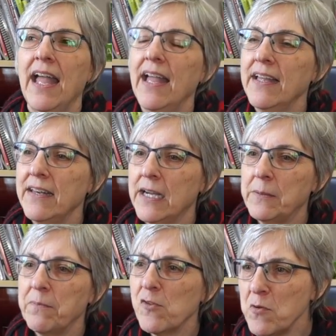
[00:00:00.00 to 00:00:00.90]

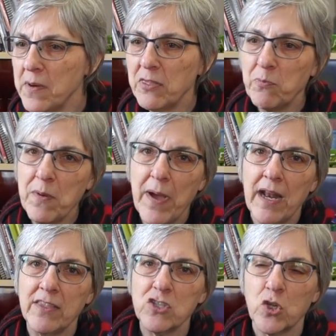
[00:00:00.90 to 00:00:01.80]
And so we
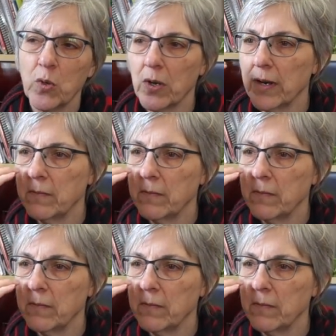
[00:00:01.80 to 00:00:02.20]
went on the tour,